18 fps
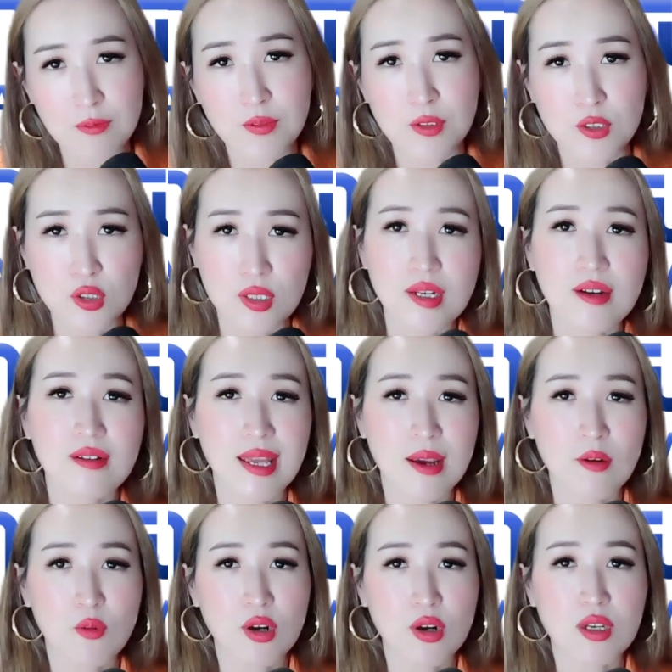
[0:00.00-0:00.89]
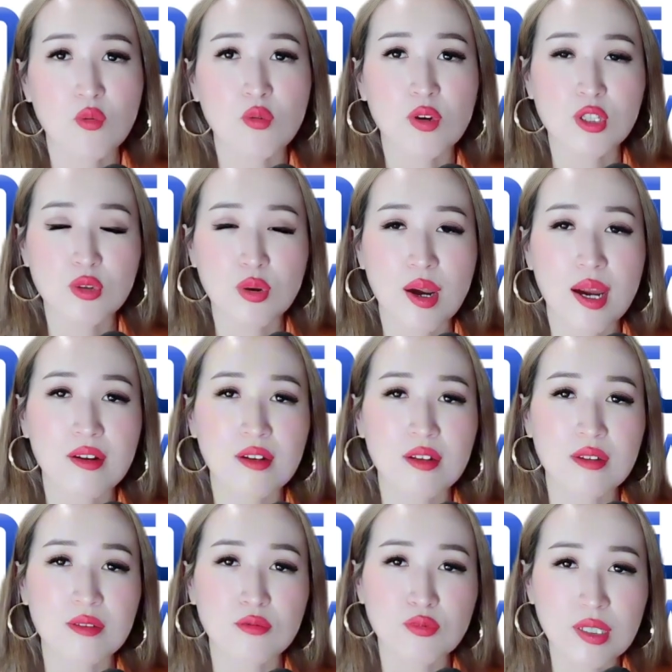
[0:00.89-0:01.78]
If you join our network, we try
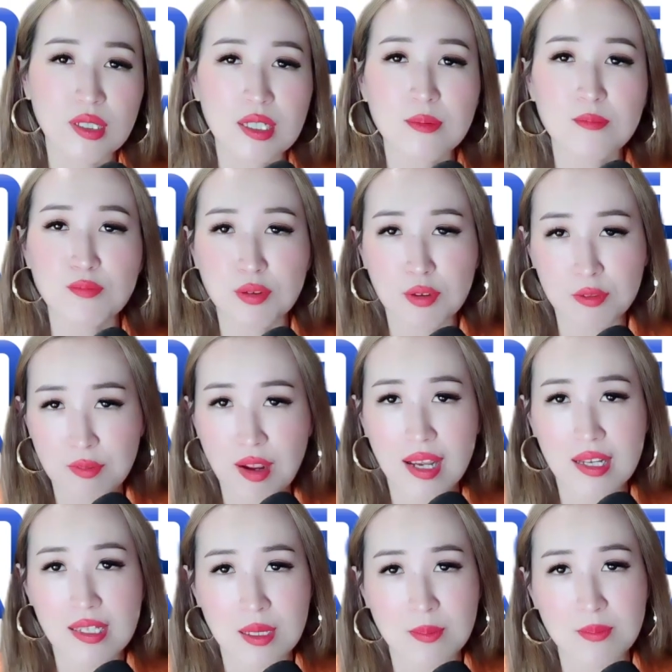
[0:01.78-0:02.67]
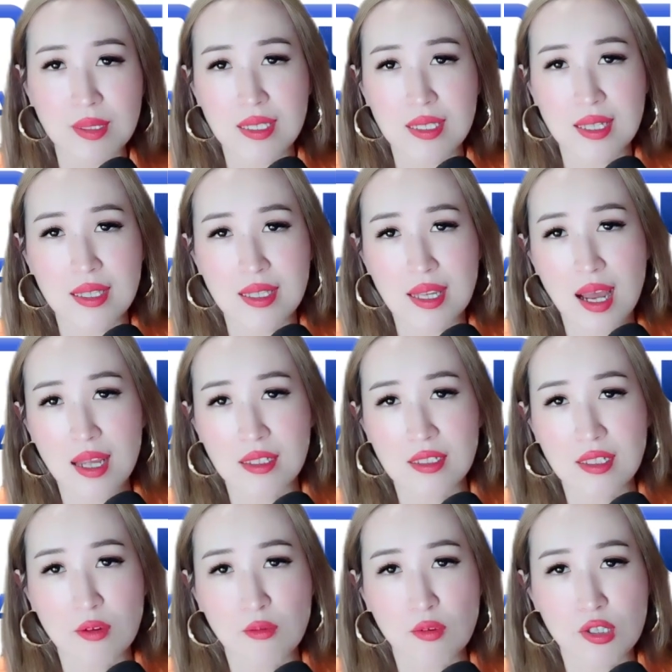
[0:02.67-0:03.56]
to really provide something that the
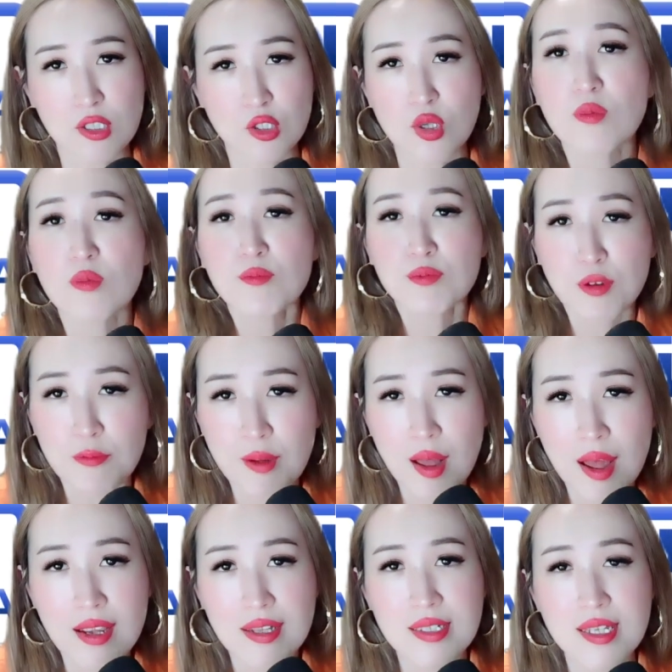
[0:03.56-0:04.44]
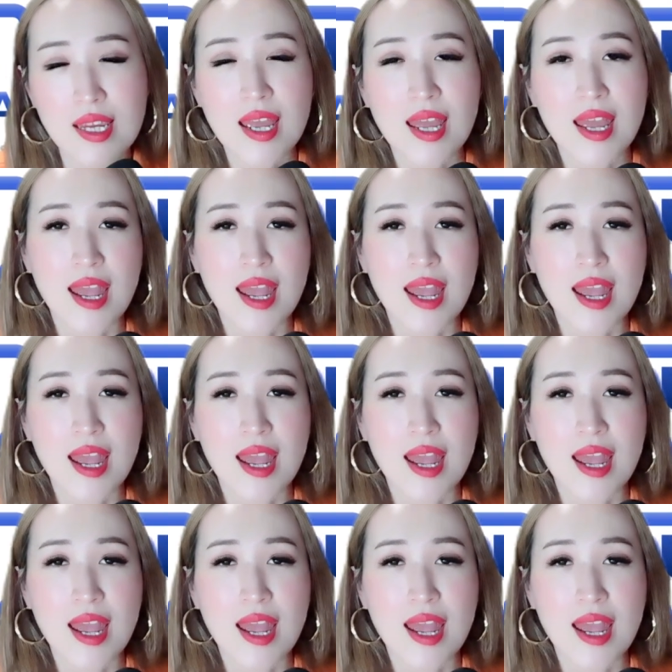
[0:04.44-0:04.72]
other networks don't provide.